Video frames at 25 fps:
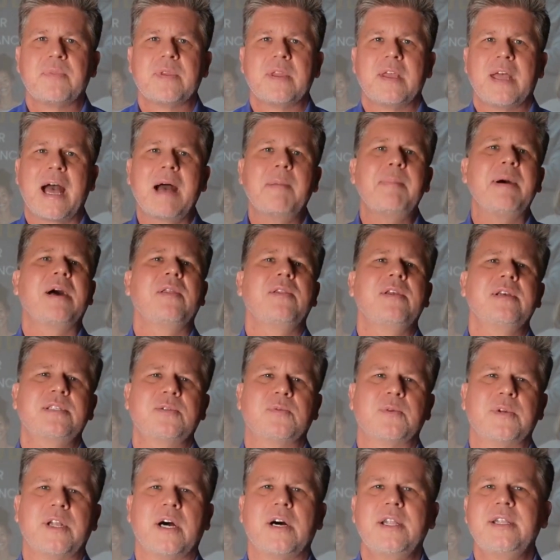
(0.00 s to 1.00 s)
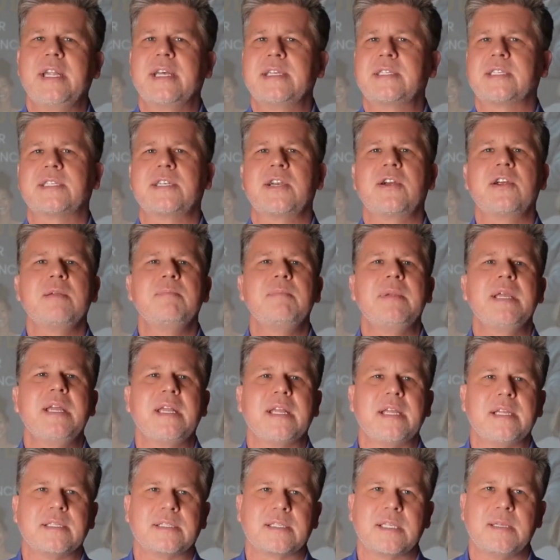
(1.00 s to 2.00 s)
How about this one? Unnecessary
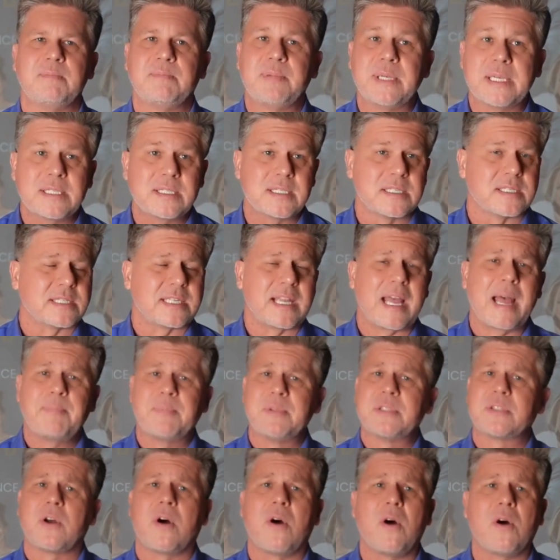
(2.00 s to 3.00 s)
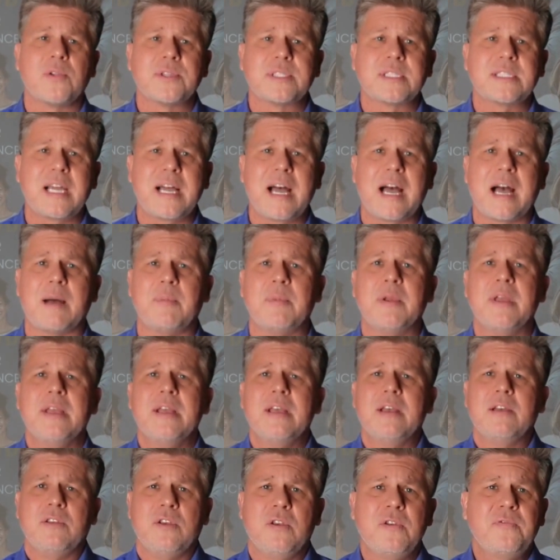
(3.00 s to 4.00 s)
meetings in business happens all the time.
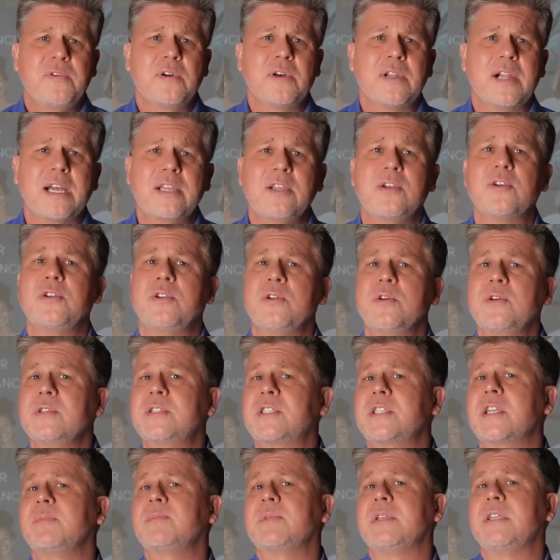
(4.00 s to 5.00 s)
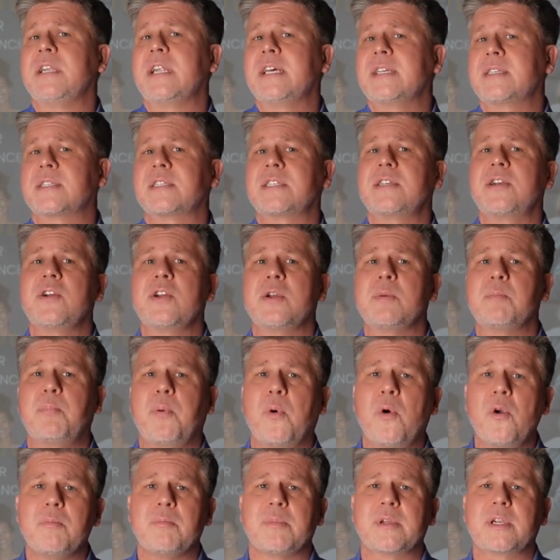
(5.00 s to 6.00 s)
You feel like you're doing something necessary and
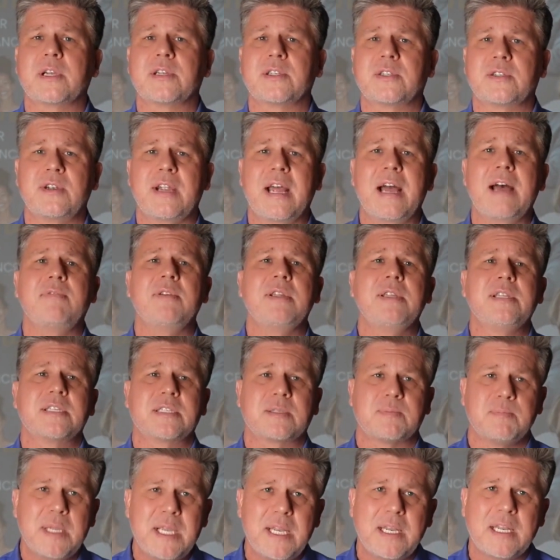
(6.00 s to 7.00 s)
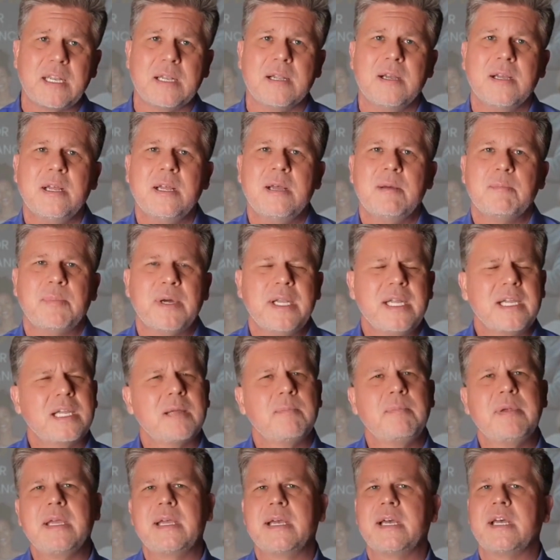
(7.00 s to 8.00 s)
important because you're having this meeting, but it can
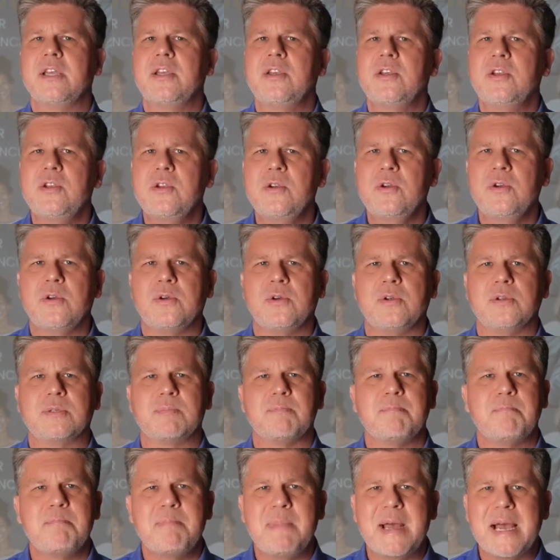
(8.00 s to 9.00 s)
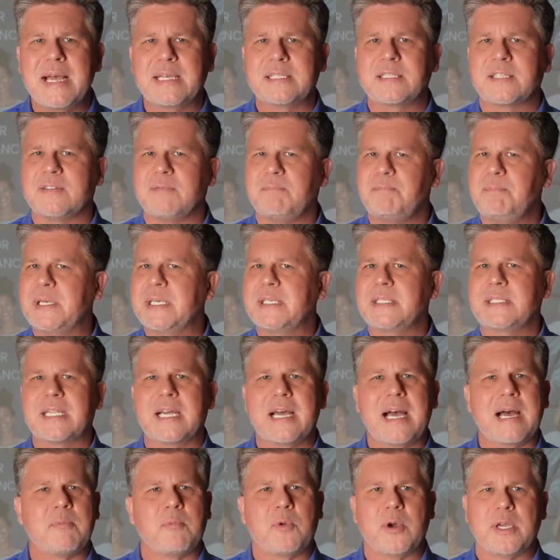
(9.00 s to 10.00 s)
be a huge, massive, big
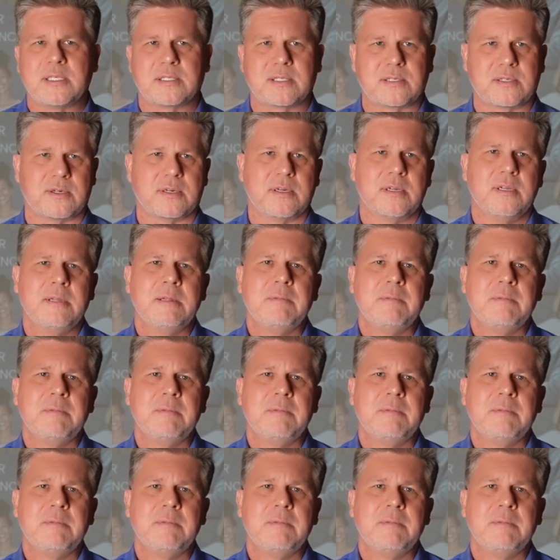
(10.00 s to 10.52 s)
time waster.